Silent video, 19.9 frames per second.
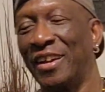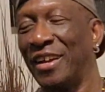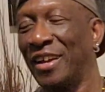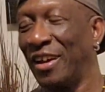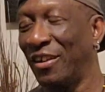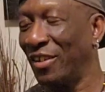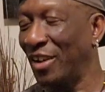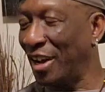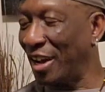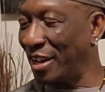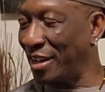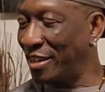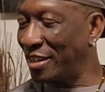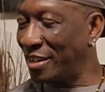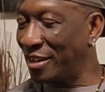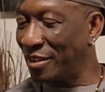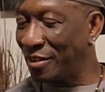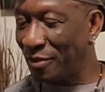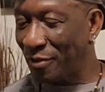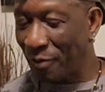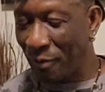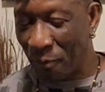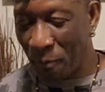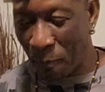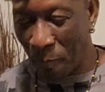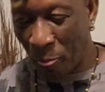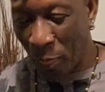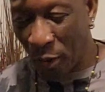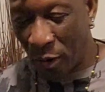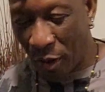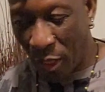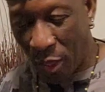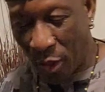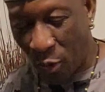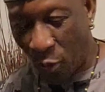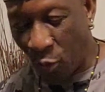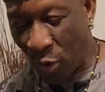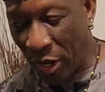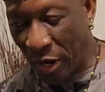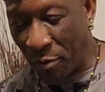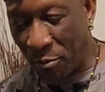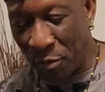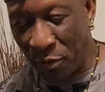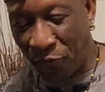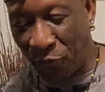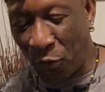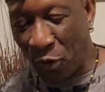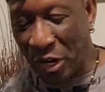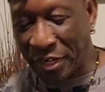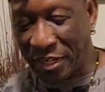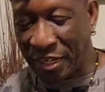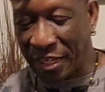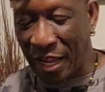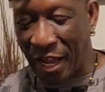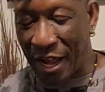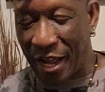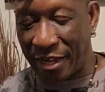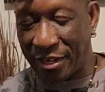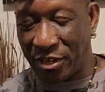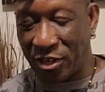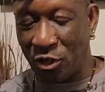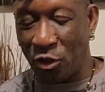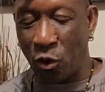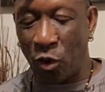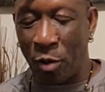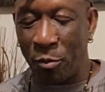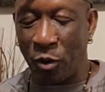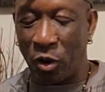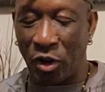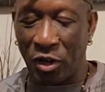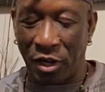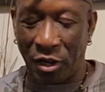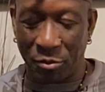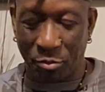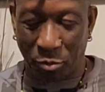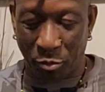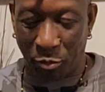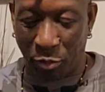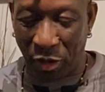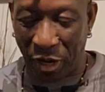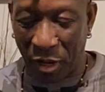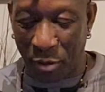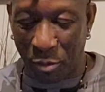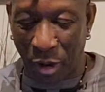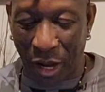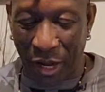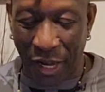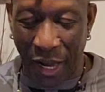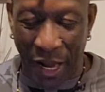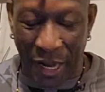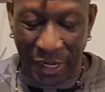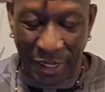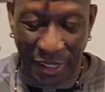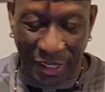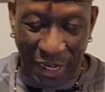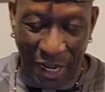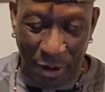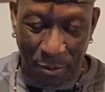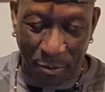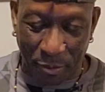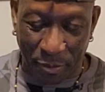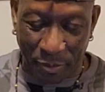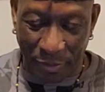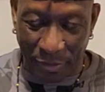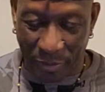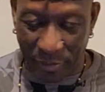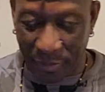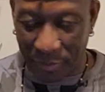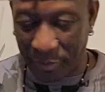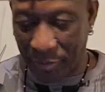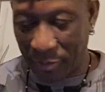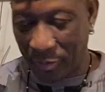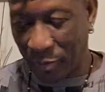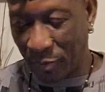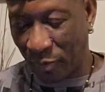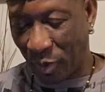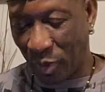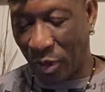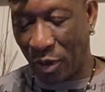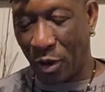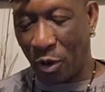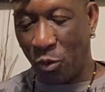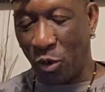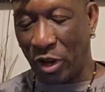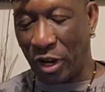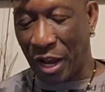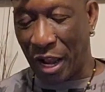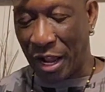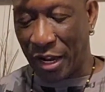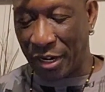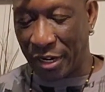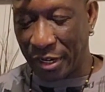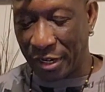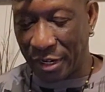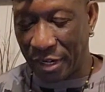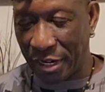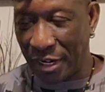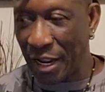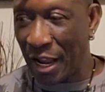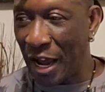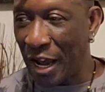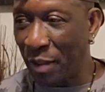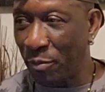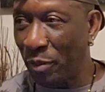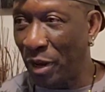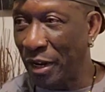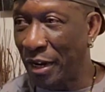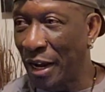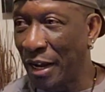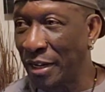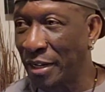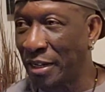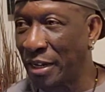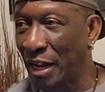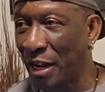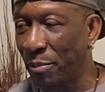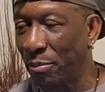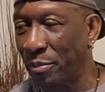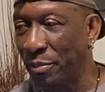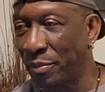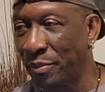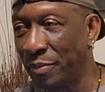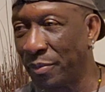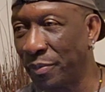All right. Well, before I start, you know I'm gonna play my anthem. We call the Yardman anthem.